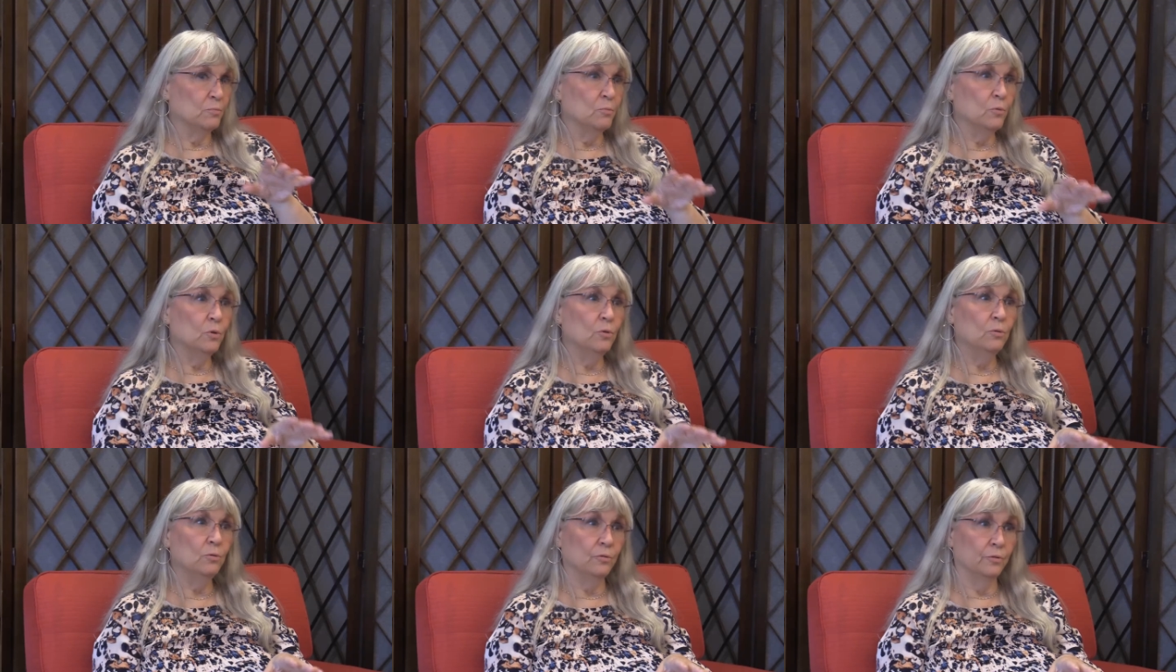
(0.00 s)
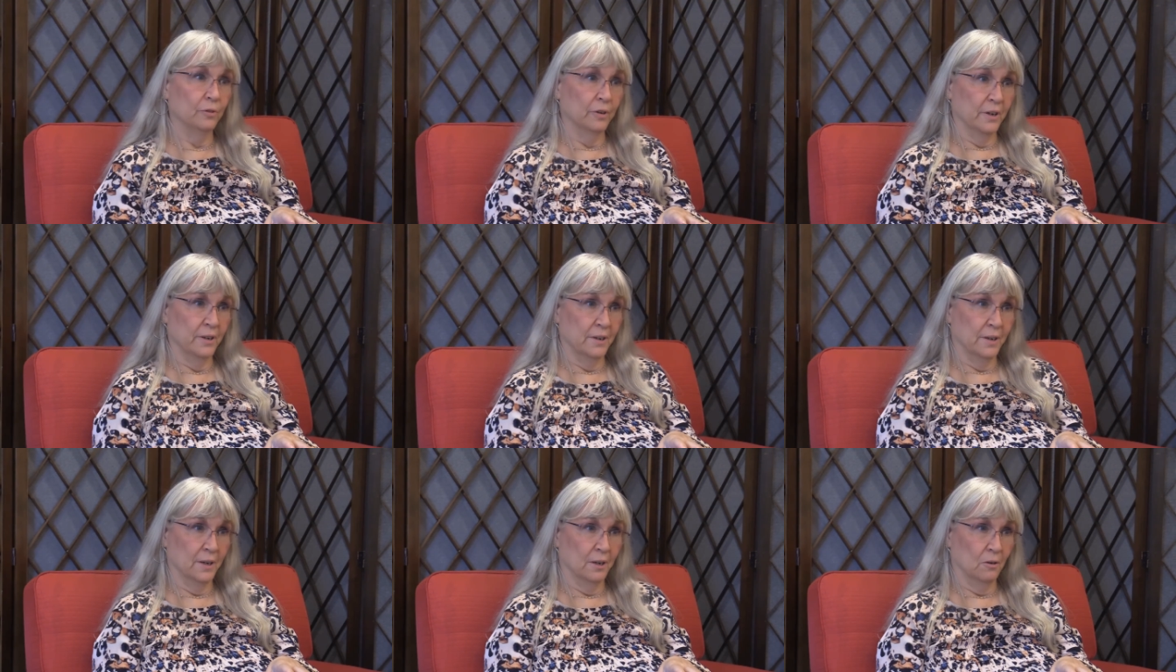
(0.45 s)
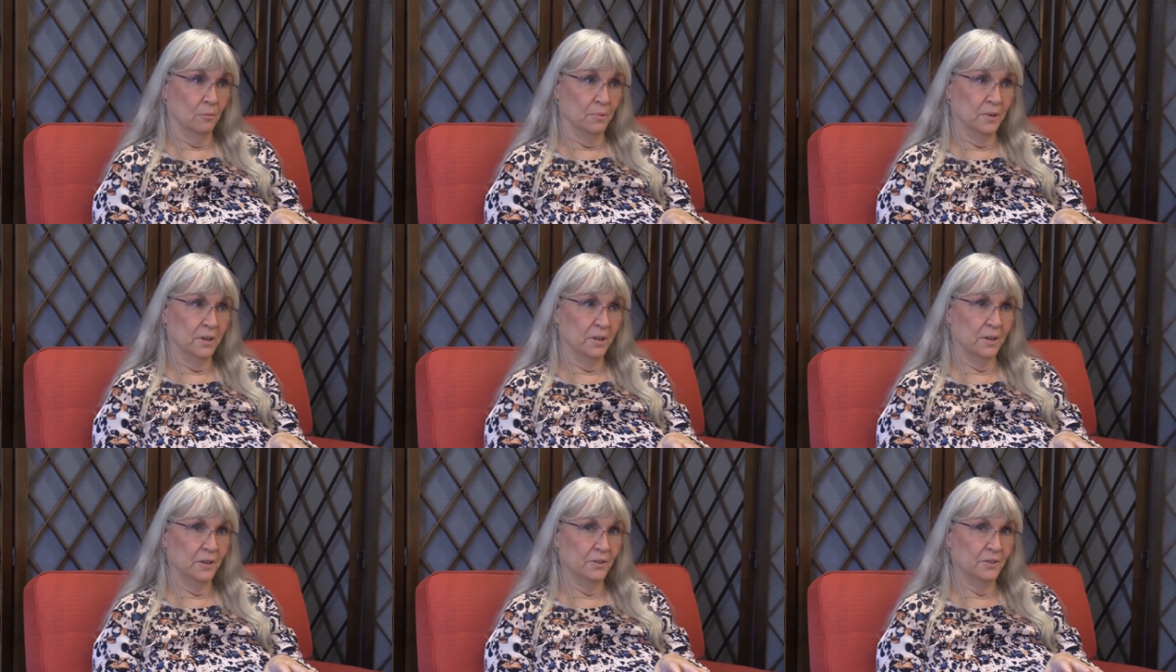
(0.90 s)
move right now
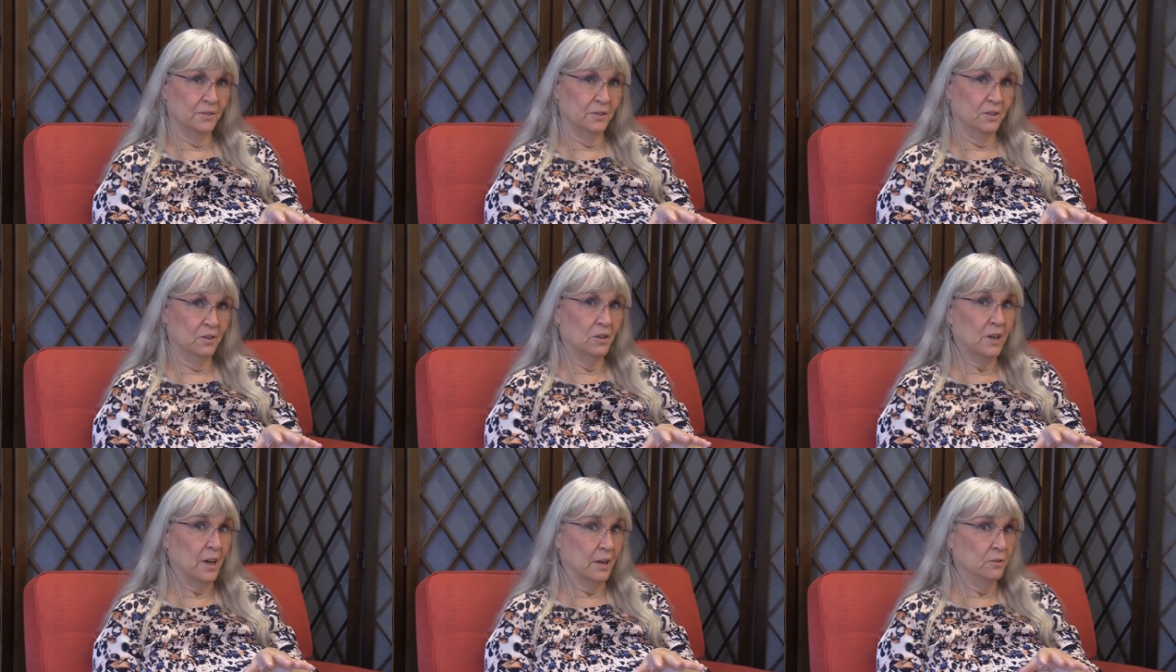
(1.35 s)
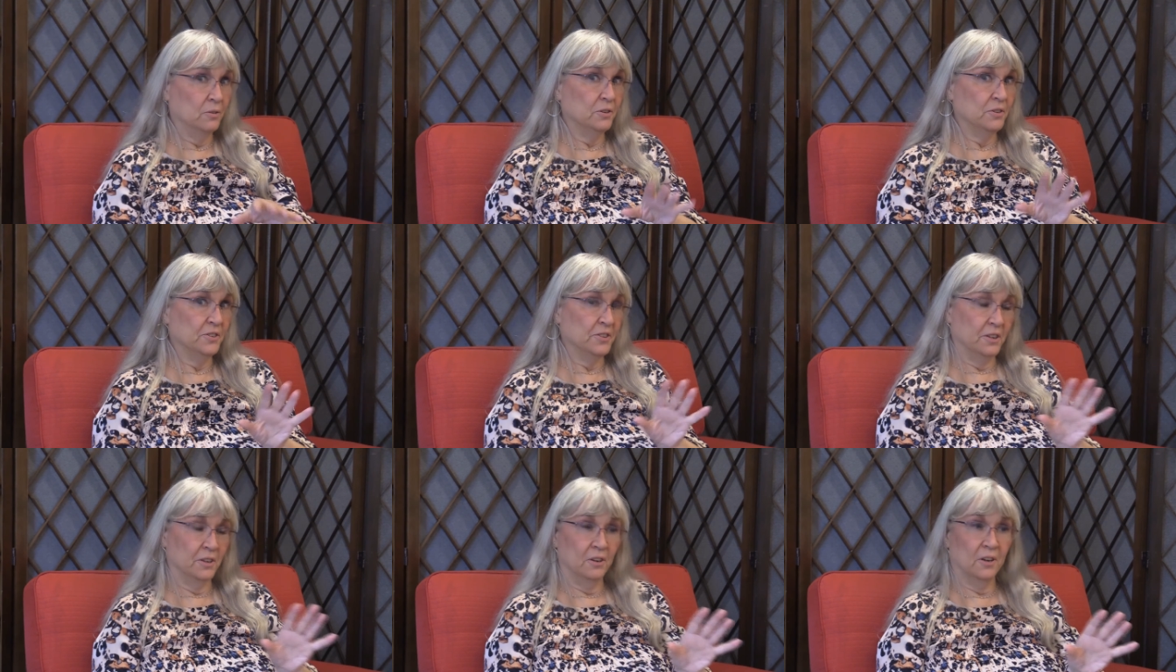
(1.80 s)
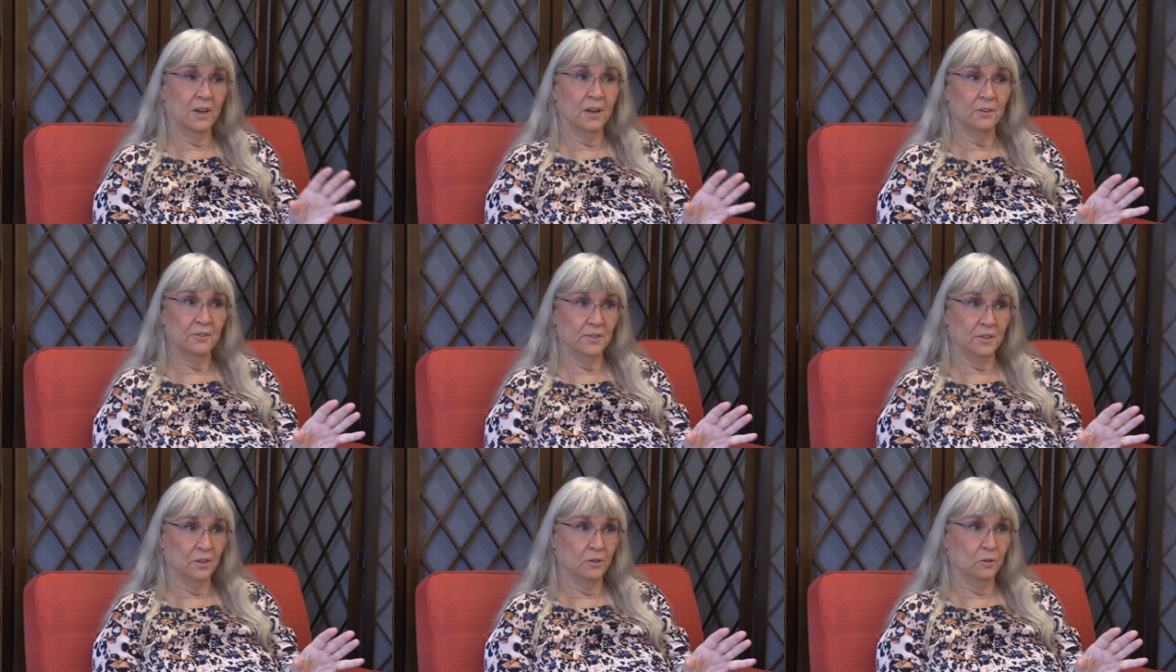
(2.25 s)
because, you can sell your
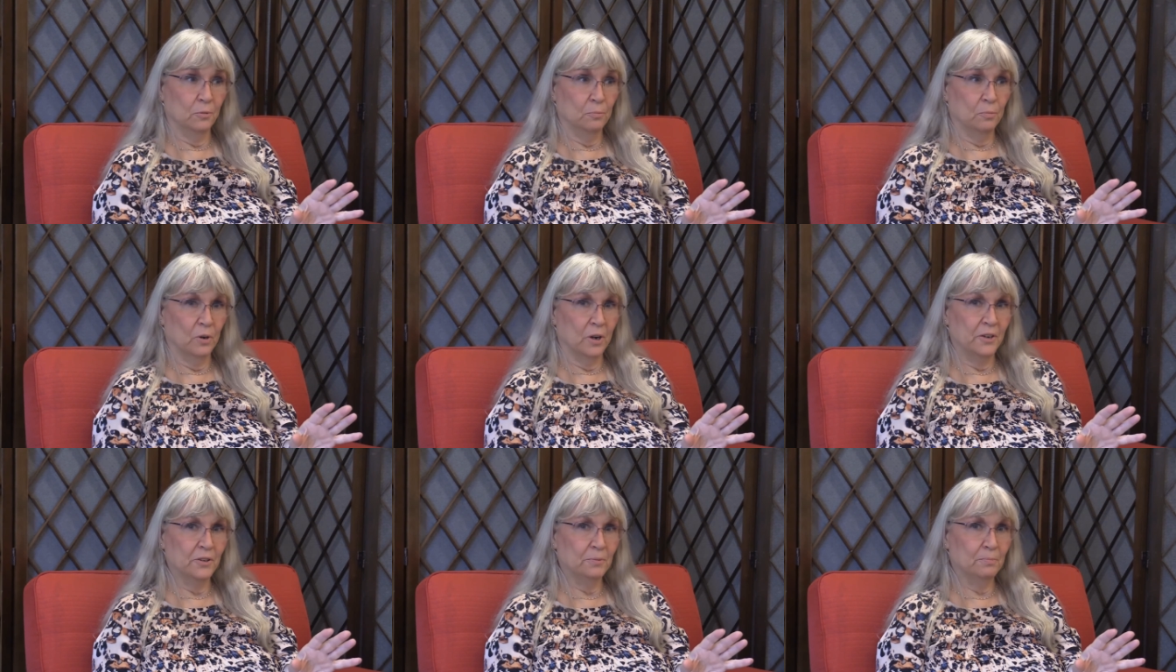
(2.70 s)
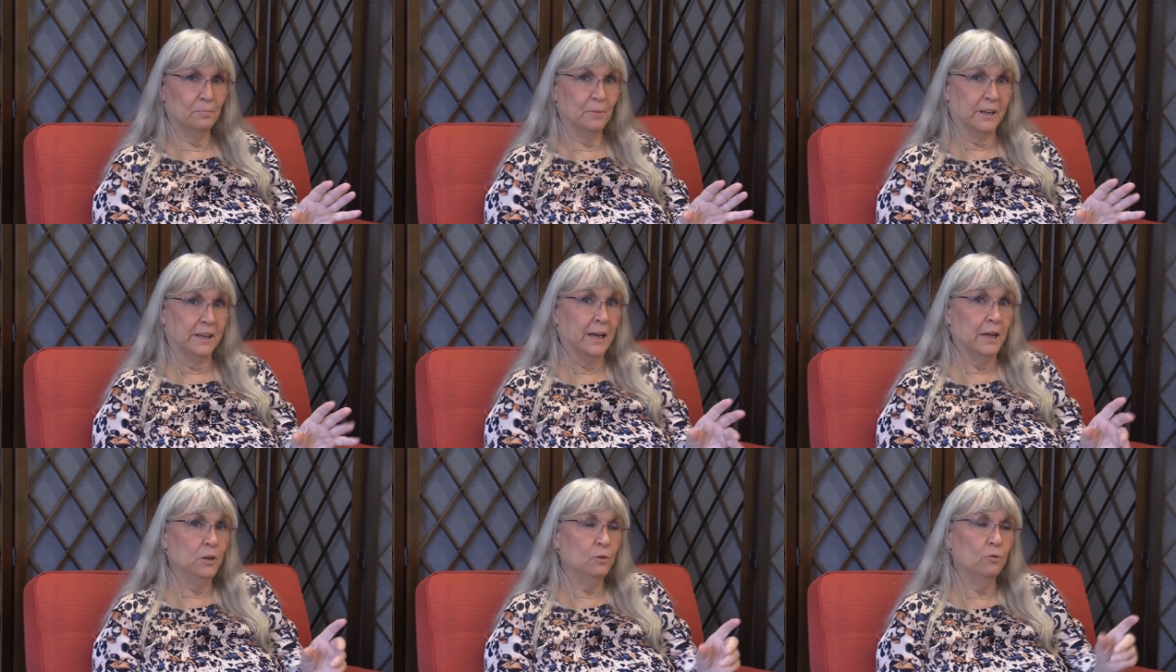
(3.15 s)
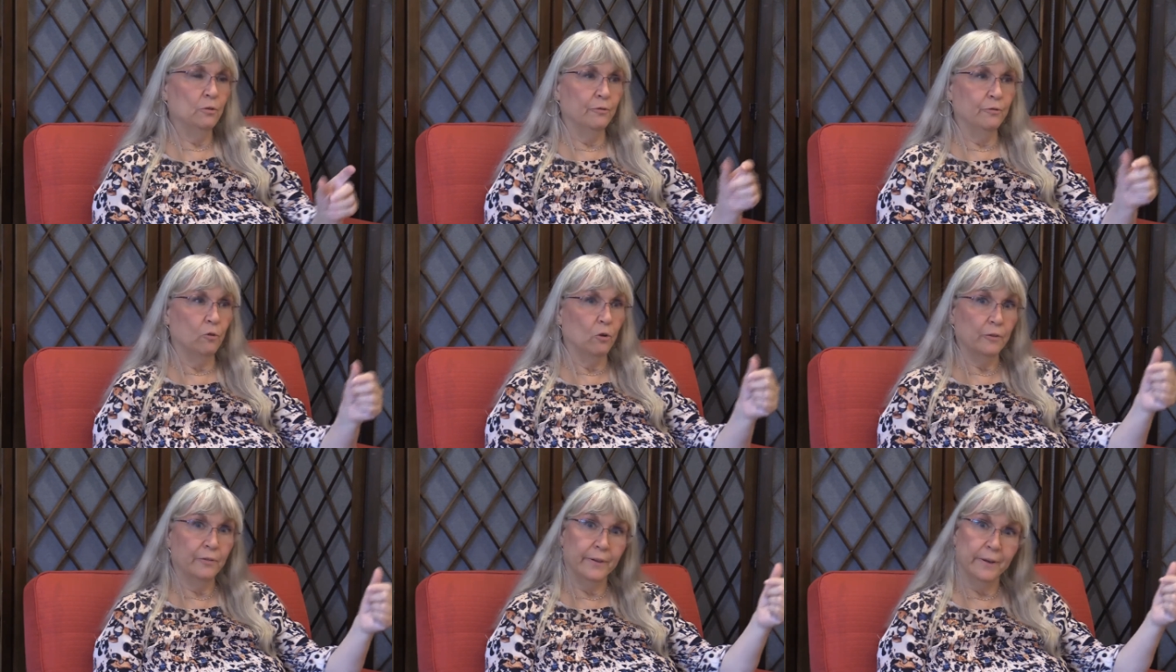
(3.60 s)
house at a good price, but can you
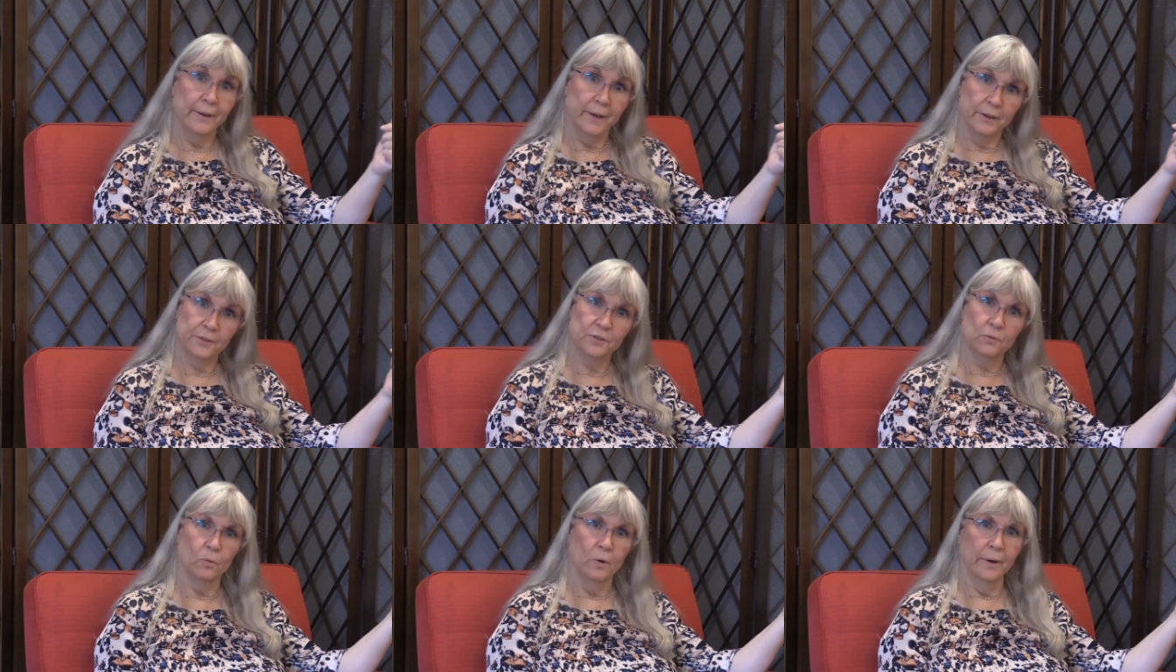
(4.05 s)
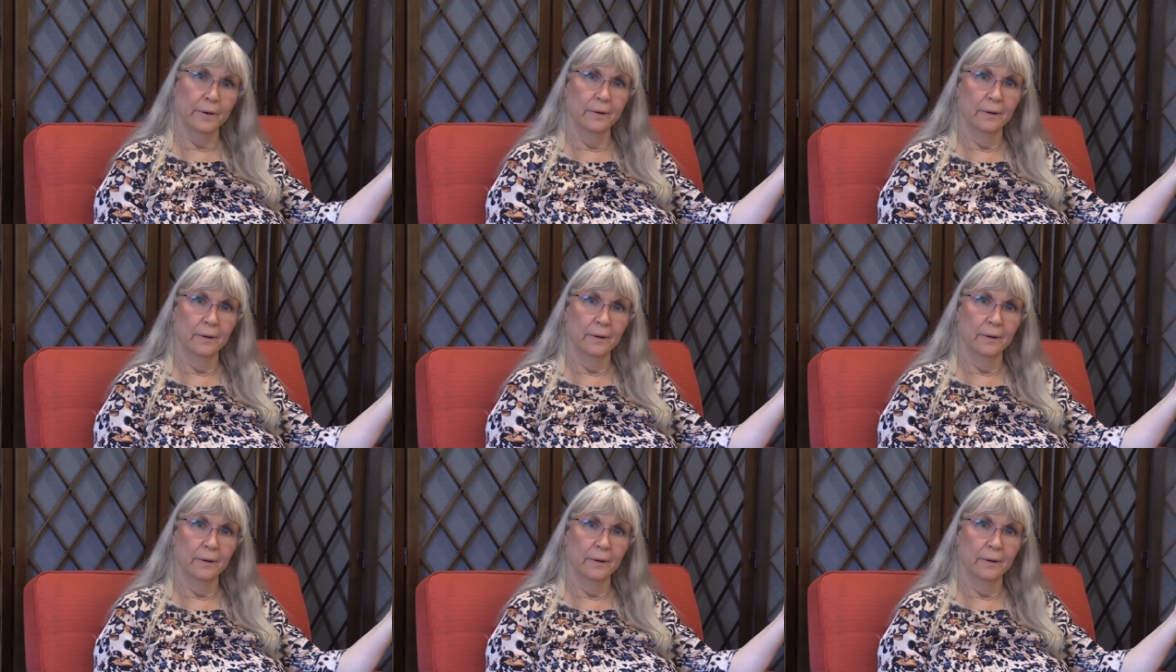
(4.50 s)
afford the next one?